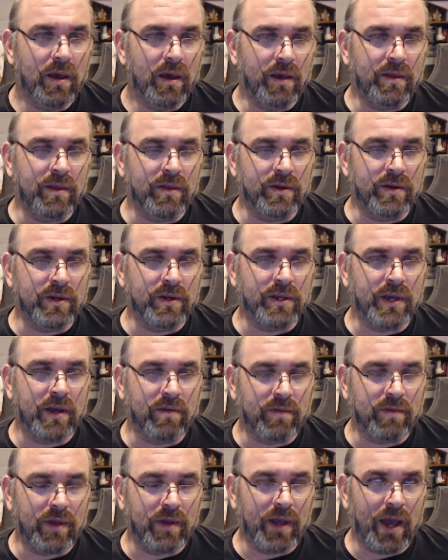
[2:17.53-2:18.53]
I think they're just kind
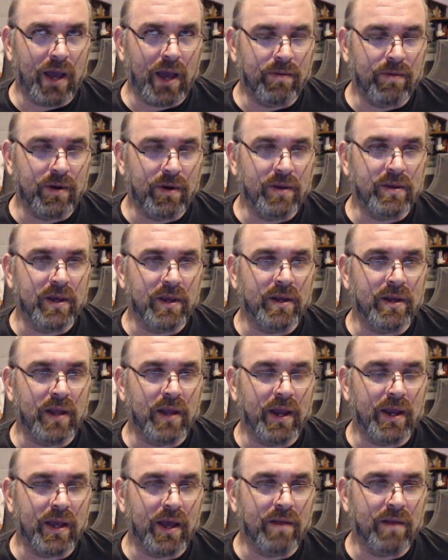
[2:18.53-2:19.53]
of like hybrids and
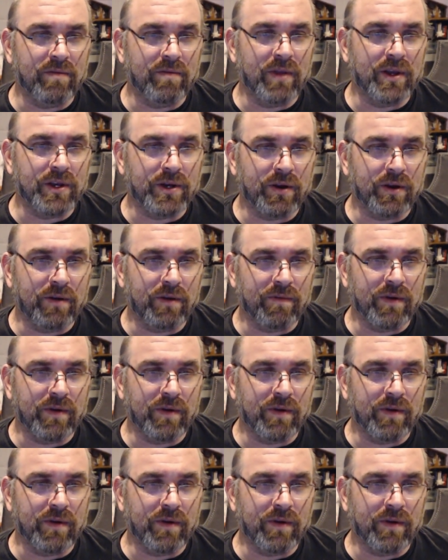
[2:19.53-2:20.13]
like kind of legendary